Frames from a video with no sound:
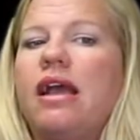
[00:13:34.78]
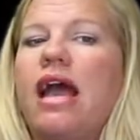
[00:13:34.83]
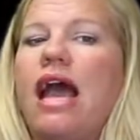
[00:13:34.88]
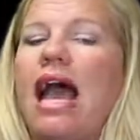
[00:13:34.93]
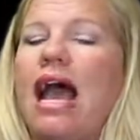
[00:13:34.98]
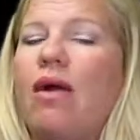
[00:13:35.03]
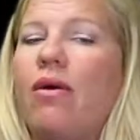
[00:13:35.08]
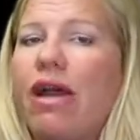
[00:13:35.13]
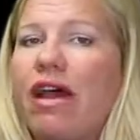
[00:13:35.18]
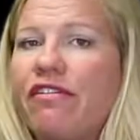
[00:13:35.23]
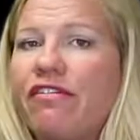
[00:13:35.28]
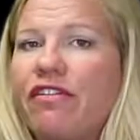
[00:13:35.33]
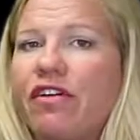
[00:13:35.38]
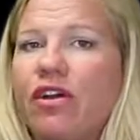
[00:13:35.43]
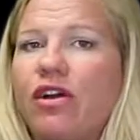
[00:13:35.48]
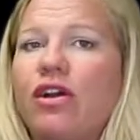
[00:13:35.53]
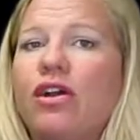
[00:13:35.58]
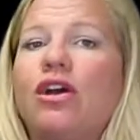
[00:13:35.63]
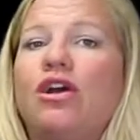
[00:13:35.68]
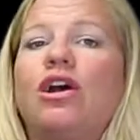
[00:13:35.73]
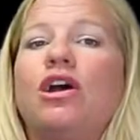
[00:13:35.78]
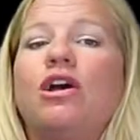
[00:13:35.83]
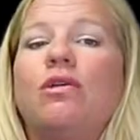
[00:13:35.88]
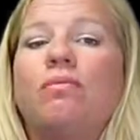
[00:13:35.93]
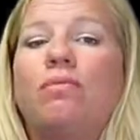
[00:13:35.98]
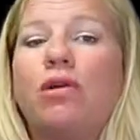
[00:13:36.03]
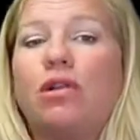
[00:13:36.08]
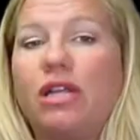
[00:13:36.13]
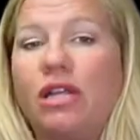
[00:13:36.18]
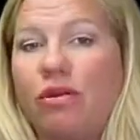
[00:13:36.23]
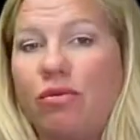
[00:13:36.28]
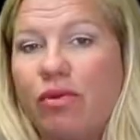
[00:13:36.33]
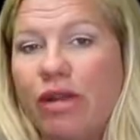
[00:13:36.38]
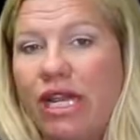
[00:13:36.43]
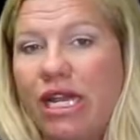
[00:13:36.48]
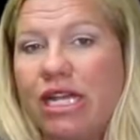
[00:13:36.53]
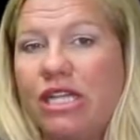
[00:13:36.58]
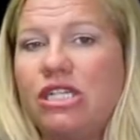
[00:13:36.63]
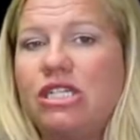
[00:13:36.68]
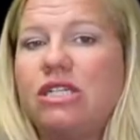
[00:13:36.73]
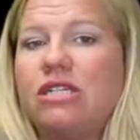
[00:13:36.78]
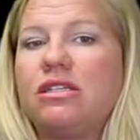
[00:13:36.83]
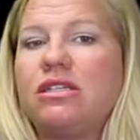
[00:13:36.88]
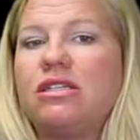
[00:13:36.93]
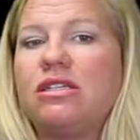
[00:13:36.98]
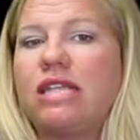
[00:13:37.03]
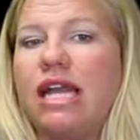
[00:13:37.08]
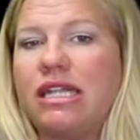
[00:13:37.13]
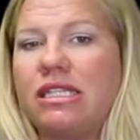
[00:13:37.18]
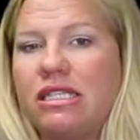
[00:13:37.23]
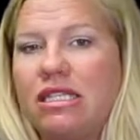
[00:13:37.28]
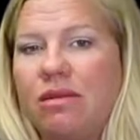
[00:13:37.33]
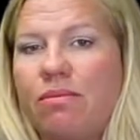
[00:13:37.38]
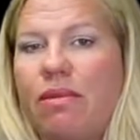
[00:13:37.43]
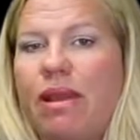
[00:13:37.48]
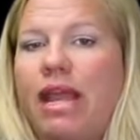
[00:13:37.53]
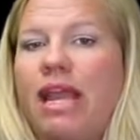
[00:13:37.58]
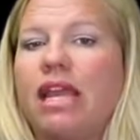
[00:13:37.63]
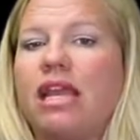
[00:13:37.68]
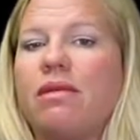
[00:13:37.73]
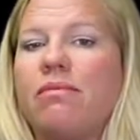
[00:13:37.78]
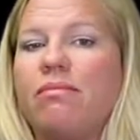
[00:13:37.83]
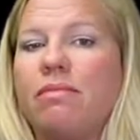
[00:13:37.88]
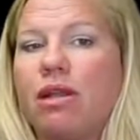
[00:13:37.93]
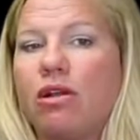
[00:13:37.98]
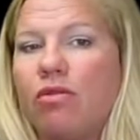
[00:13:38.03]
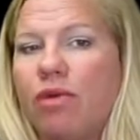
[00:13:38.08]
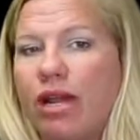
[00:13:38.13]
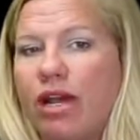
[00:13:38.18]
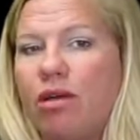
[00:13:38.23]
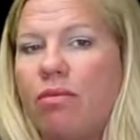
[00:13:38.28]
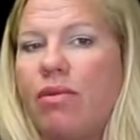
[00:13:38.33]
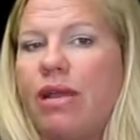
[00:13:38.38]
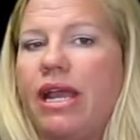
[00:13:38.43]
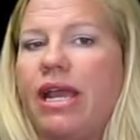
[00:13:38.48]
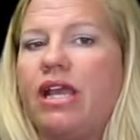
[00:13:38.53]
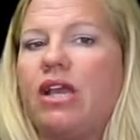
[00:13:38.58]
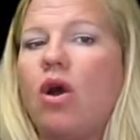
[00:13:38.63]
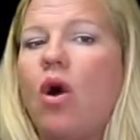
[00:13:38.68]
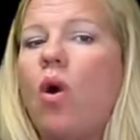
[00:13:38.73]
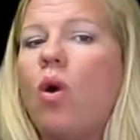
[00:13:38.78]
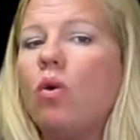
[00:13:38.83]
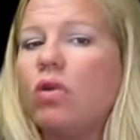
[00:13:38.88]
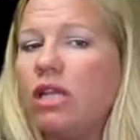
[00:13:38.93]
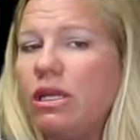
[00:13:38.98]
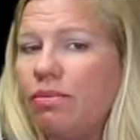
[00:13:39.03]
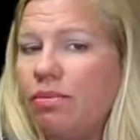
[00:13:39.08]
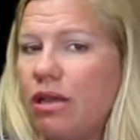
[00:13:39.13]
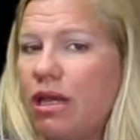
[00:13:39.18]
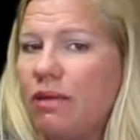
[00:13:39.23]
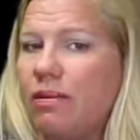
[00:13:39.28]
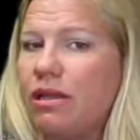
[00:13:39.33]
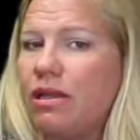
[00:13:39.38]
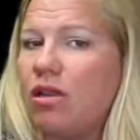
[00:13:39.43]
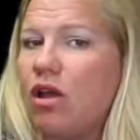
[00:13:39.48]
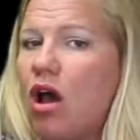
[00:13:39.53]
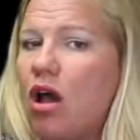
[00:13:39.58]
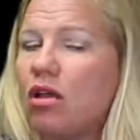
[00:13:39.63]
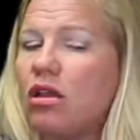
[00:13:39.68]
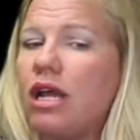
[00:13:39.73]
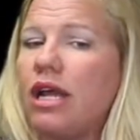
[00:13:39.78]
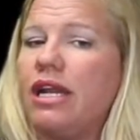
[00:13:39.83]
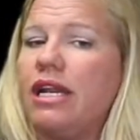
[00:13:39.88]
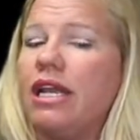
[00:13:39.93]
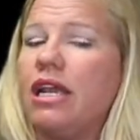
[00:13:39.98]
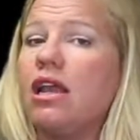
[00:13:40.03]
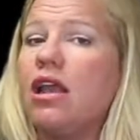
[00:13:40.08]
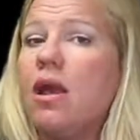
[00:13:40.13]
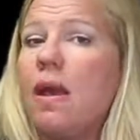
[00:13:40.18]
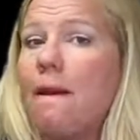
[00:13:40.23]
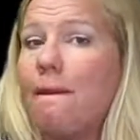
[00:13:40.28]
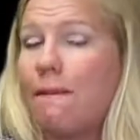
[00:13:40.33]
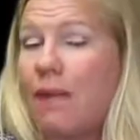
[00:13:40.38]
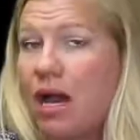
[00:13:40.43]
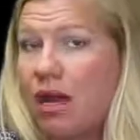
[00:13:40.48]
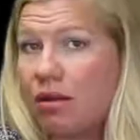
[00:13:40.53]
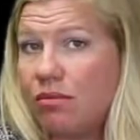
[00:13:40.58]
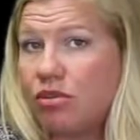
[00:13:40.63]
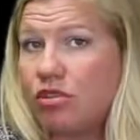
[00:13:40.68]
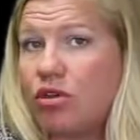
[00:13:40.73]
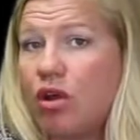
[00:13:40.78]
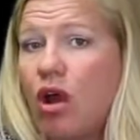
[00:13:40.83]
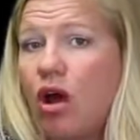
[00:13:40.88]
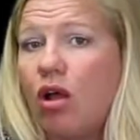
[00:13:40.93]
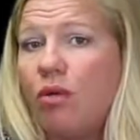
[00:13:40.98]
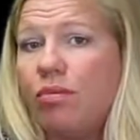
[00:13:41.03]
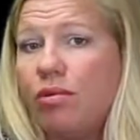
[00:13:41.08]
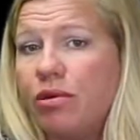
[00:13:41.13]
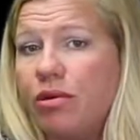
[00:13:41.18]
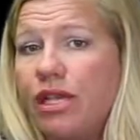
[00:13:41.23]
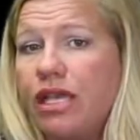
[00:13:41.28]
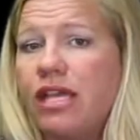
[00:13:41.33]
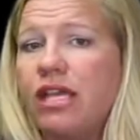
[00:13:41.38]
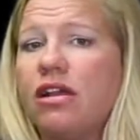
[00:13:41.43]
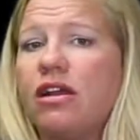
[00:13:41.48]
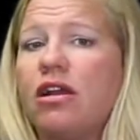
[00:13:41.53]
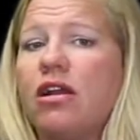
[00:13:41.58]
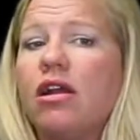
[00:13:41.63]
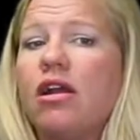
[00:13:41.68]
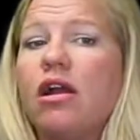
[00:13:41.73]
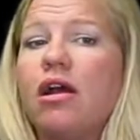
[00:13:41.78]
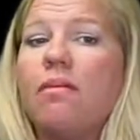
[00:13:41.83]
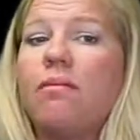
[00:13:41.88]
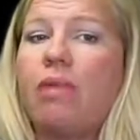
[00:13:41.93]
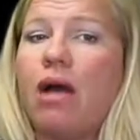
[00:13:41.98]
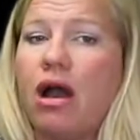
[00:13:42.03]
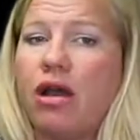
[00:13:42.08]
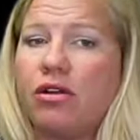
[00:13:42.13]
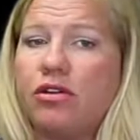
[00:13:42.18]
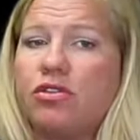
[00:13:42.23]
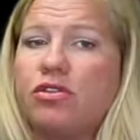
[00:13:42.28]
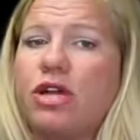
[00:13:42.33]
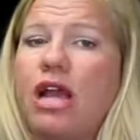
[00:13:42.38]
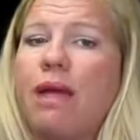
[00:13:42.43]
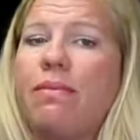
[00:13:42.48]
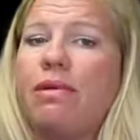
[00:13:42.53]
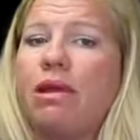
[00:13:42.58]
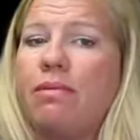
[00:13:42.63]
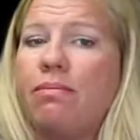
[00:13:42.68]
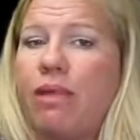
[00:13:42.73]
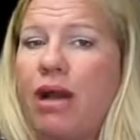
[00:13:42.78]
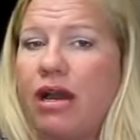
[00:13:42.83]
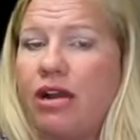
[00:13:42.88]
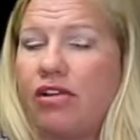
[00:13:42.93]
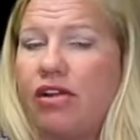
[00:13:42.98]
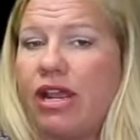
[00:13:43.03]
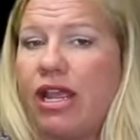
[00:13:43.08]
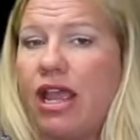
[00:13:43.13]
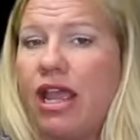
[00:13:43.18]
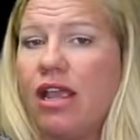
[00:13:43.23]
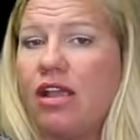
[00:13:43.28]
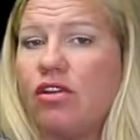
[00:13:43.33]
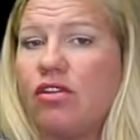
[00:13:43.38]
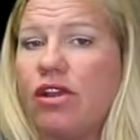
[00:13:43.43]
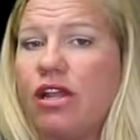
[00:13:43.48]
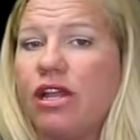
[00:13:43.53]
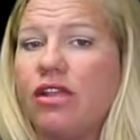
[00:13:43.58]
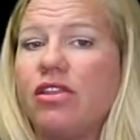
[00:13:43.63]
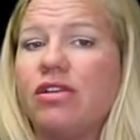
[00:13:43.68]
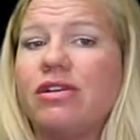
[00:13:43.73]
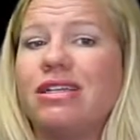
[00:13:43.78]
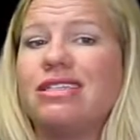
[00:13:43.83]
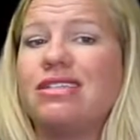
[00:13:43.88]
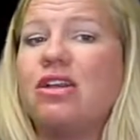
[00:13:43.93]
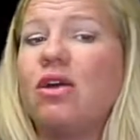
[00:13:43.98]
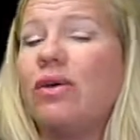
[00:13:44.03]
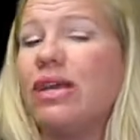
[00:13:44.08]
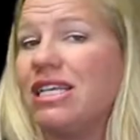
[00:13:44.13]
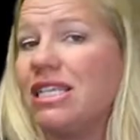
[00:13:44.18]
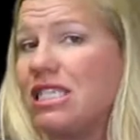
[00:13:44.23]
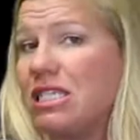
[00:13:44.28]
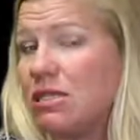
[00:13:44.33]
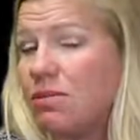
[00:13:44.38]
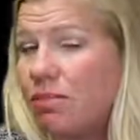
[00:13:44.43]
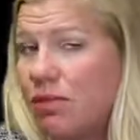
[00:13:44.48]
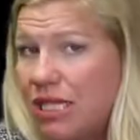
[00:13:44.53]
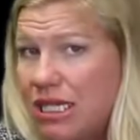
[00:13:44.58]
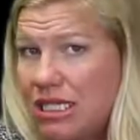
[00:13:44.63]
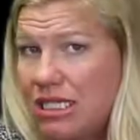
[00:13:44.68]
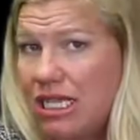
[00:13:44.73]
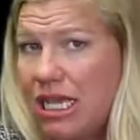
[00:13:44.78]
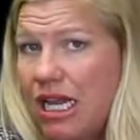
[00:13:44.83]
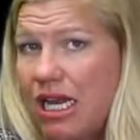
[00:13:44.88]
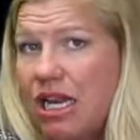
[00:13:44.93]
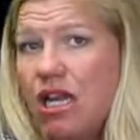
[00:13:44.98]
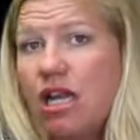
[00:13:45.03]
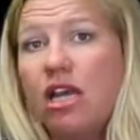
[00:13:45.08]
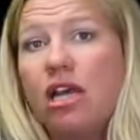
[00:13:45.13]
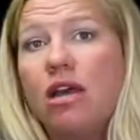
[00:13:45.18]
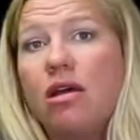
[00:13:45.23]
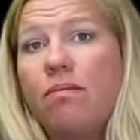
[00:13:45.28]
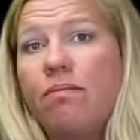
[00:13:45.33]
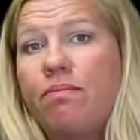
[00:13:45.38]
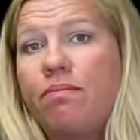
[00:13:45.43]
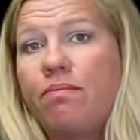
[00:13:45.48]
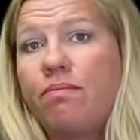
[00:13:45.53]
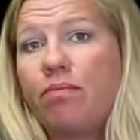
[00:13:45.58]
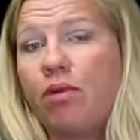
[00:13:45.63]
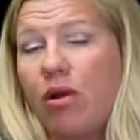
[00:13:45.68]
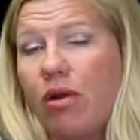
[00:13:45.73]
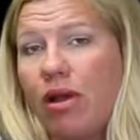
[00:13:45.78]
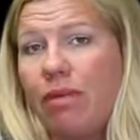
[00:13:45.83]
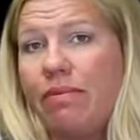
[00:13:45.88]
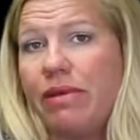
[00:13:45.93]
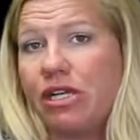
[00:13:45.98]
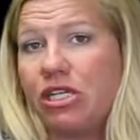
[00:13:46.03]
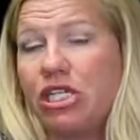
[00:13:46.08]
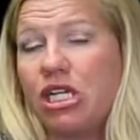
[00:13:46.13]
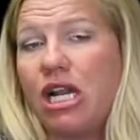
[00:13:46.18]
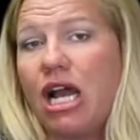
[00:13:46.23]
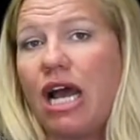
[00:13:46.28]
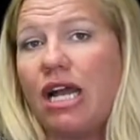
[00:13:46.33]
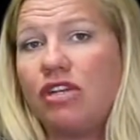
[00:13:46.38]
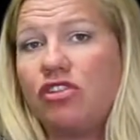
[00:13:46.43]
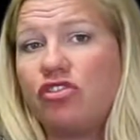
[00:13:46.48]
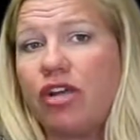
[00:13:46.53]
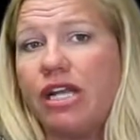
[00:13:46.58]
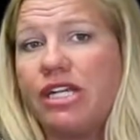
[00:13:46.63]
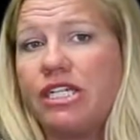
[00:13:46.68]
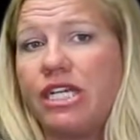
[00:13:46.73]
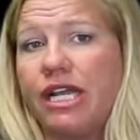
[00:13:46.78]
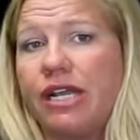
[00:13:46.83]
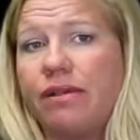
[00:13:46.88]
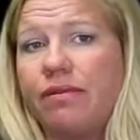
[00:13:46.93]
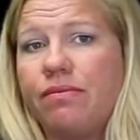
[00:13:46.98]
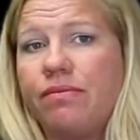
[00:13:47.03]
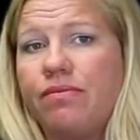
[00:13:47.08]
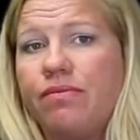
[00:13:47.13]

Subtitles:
However, Pulley Ridge, Stetson Bank, McGrail Bank only prohibit longlining, bottom trawl, buoy gear, pot or trap, and bottom anchoring. There is no explicit prohibition on dredging.